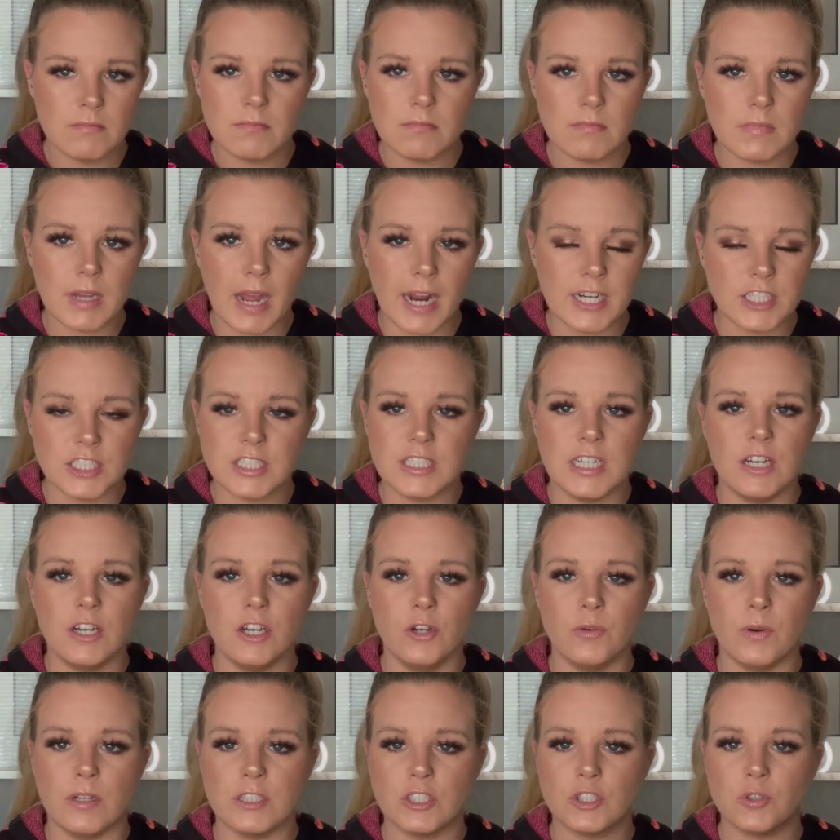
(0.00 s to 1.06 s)
I just needed a new
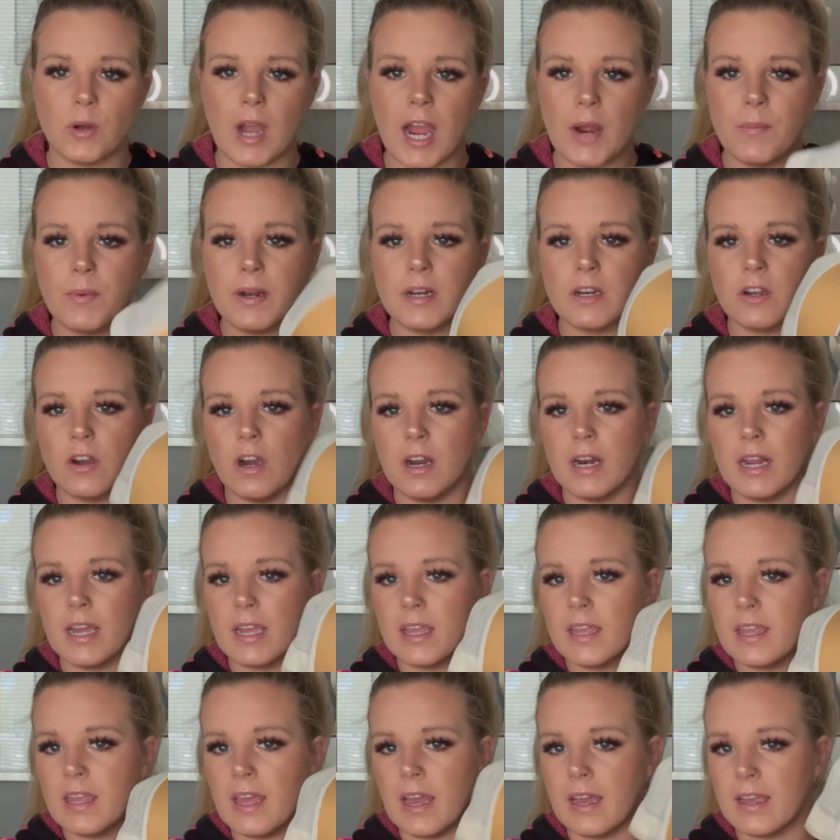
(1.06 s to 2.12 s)
one. So I went and got a,
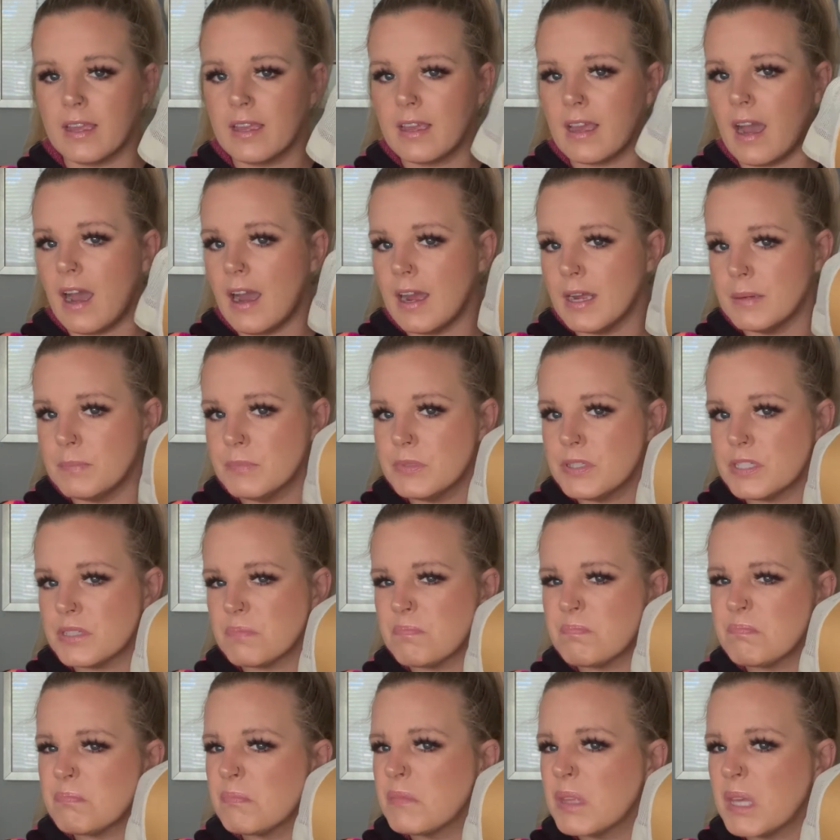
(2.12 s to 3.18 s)
a Kimes,
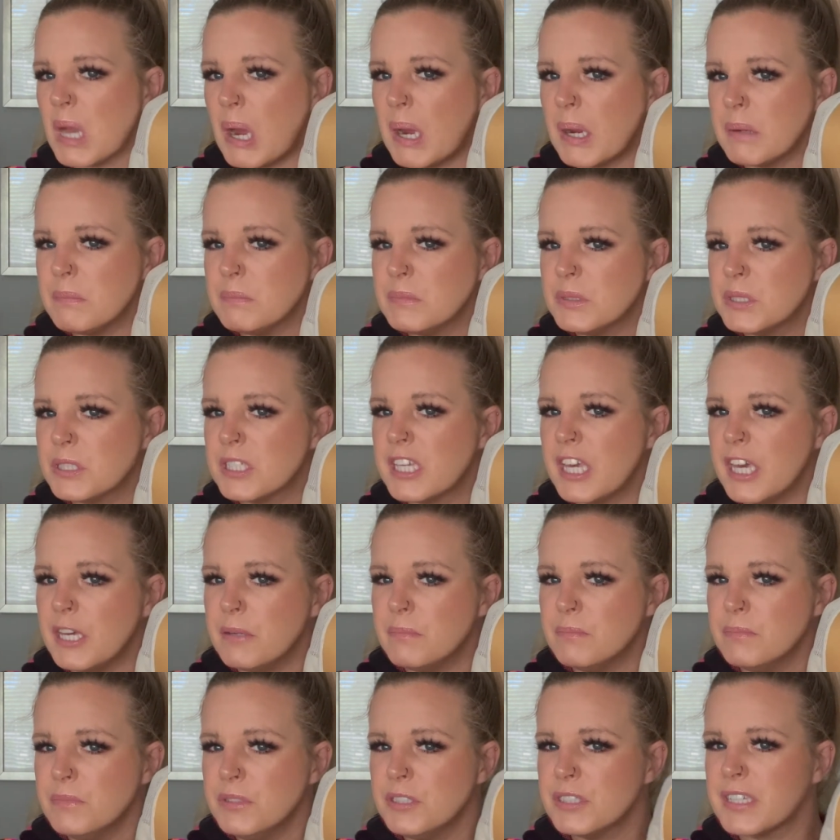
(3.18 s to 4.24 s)
Kimes,
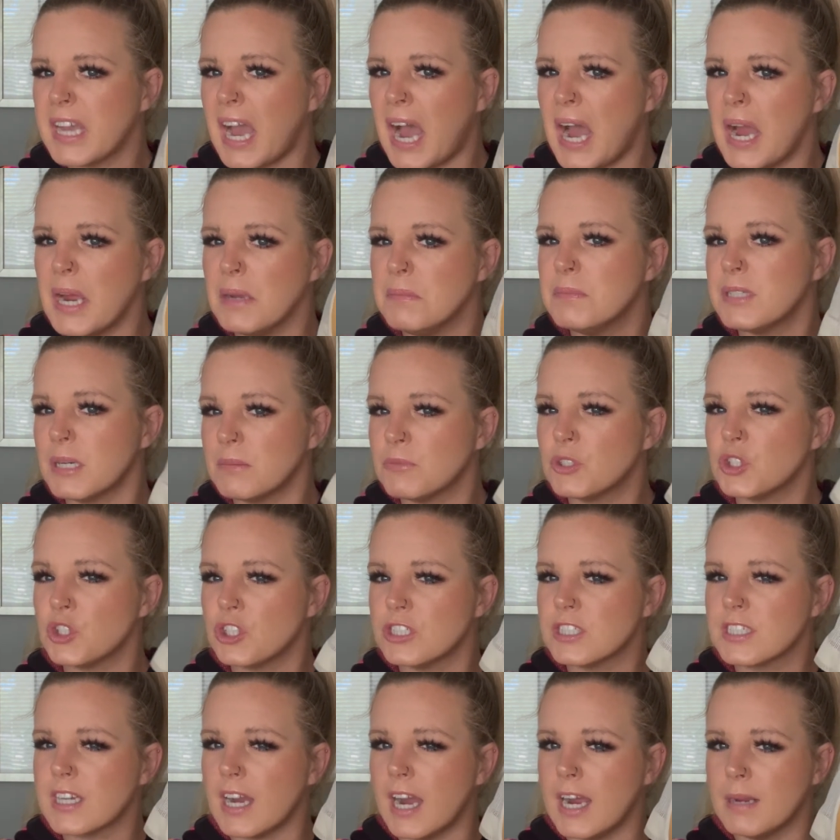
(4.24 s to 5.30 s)
Kims, Kimes, I'm sure
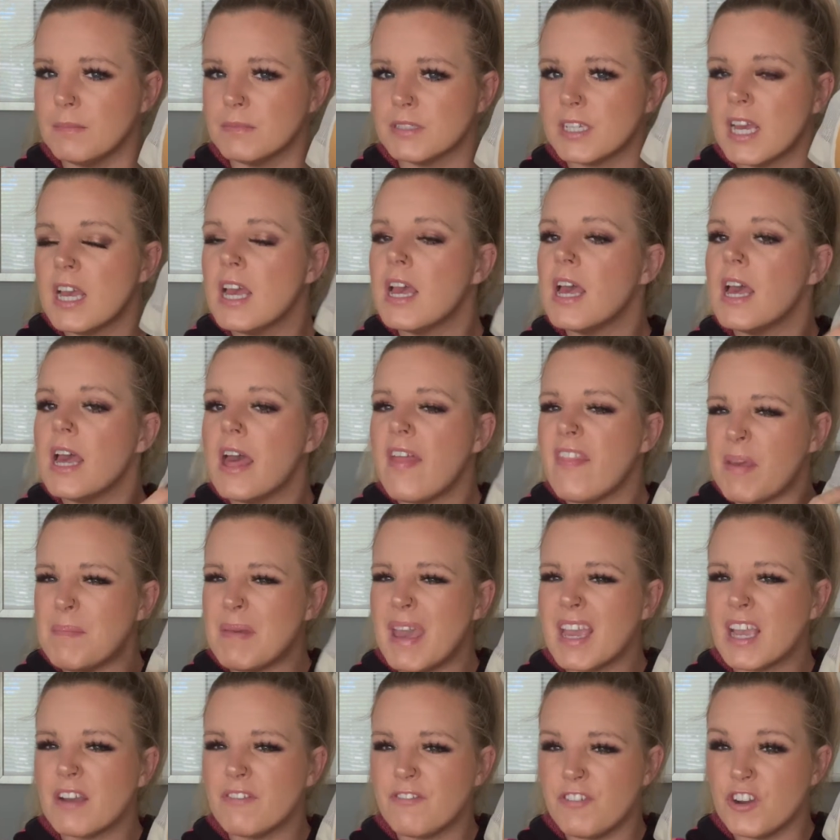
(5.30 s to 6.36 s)
it's Kimes. They
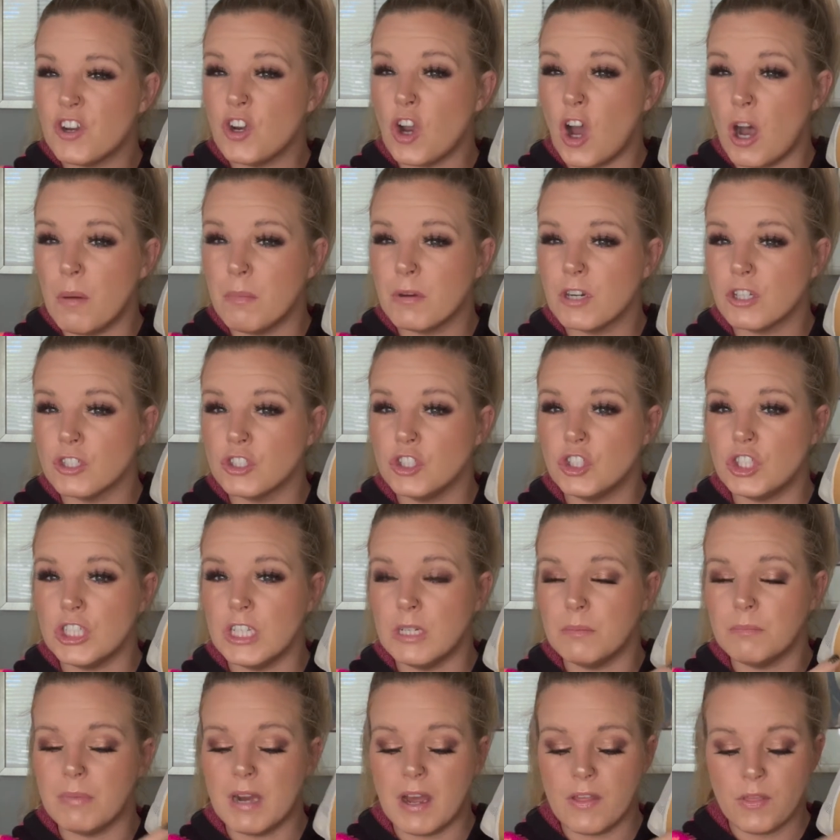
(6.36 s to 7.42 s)
make a phenomenal
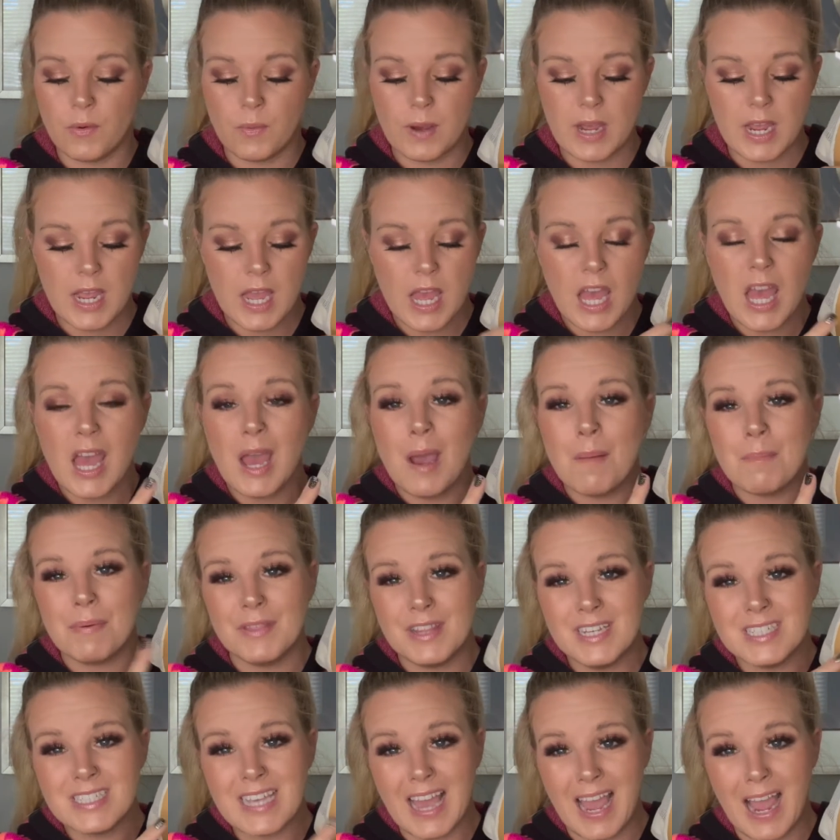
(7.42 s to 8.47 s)
jean, by the way, but
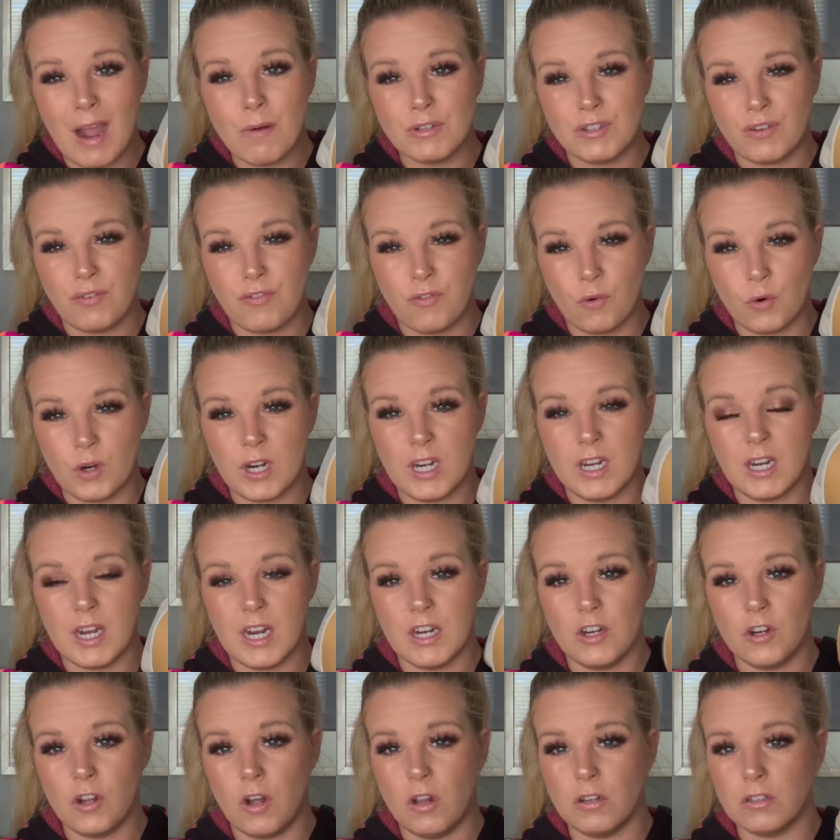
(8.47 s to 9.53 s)
this hat was
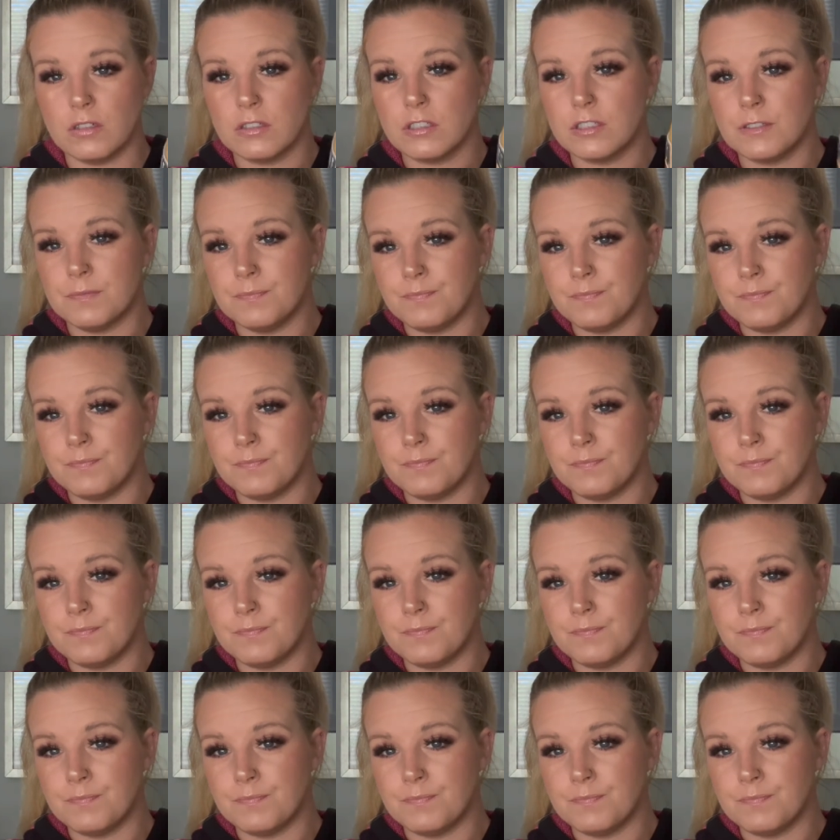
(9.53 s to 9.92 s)
$49.